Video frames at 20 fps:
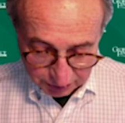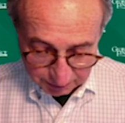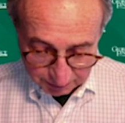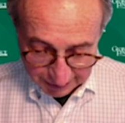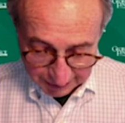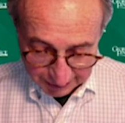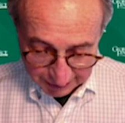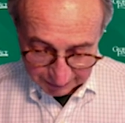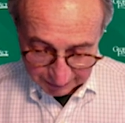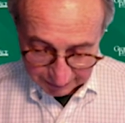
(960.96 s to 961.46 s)

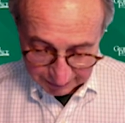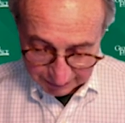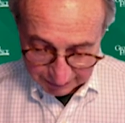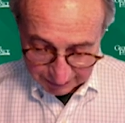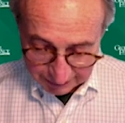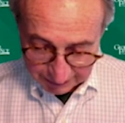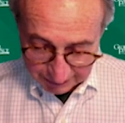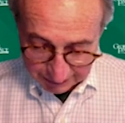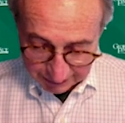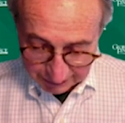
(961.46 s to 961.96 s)
Bank,
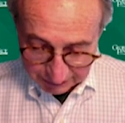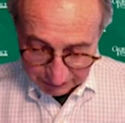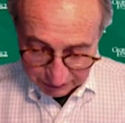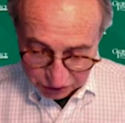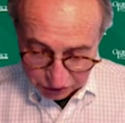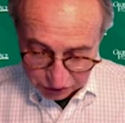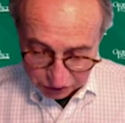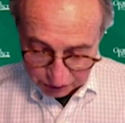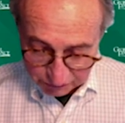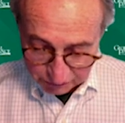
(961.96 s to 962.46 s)

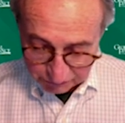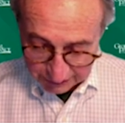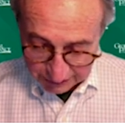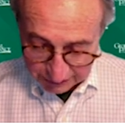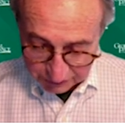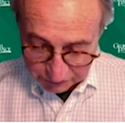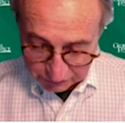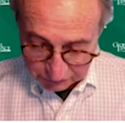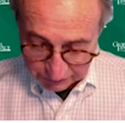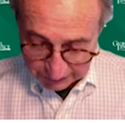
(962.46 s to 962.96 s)
digital
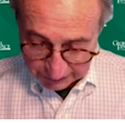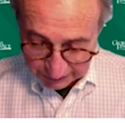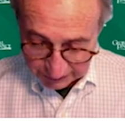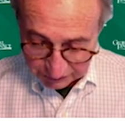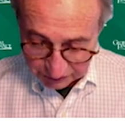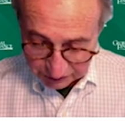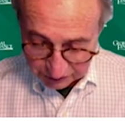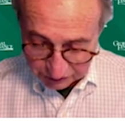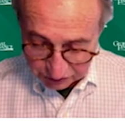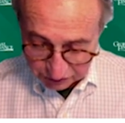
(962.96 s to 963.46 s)
vendor
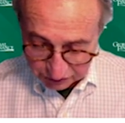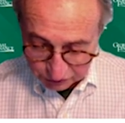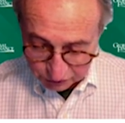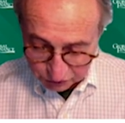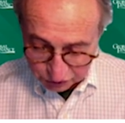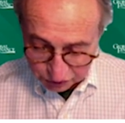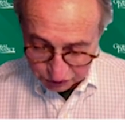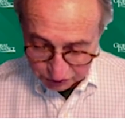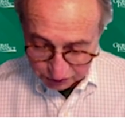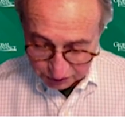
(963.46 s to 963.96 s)
financing
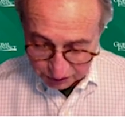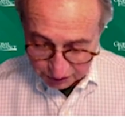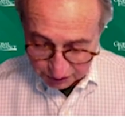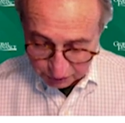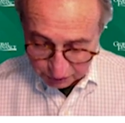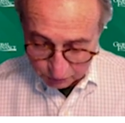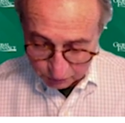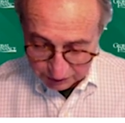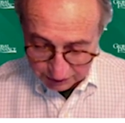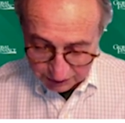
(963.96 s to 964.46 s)
solution
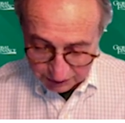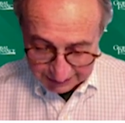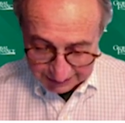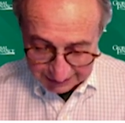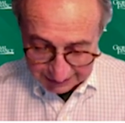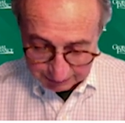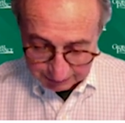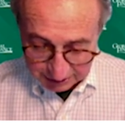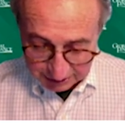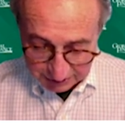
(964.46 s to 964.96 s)
with
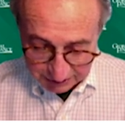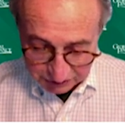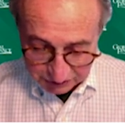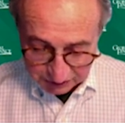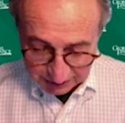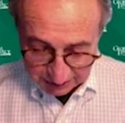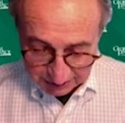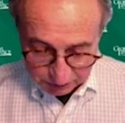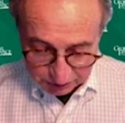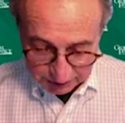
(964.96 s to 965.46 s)
dynamic
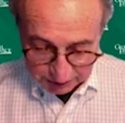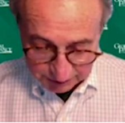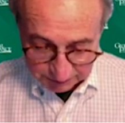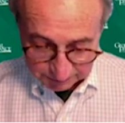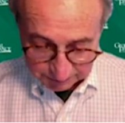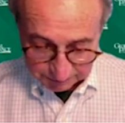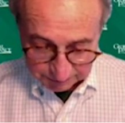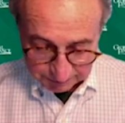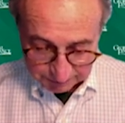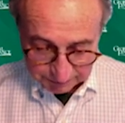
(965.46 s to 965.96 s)
discounting,
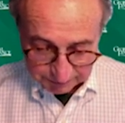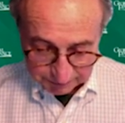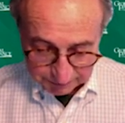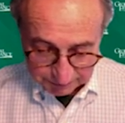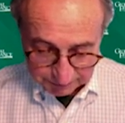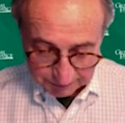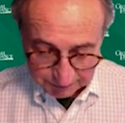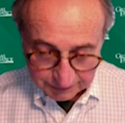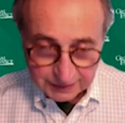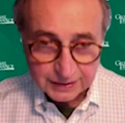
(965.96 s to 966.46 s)

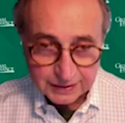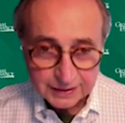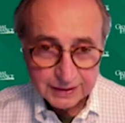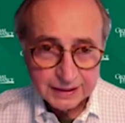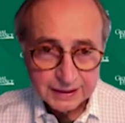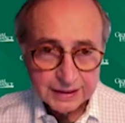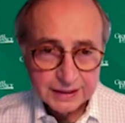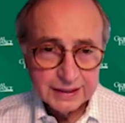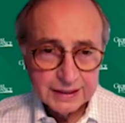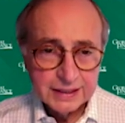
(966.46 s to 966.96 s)

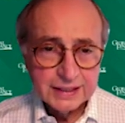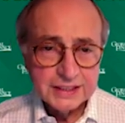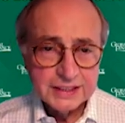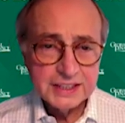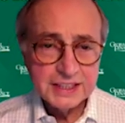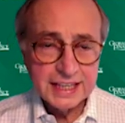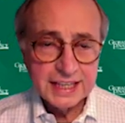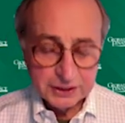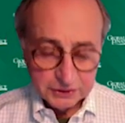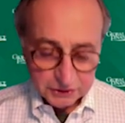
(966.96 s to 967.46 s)

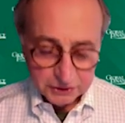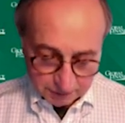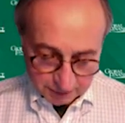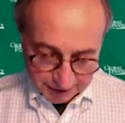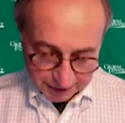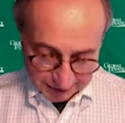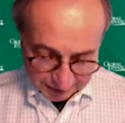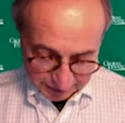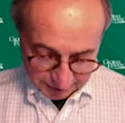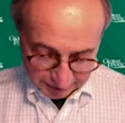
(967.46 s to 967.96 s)
Standard
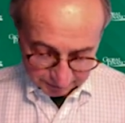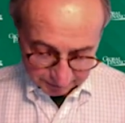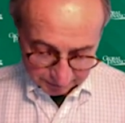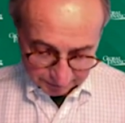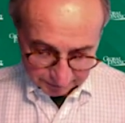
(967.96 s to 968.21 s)
Bank,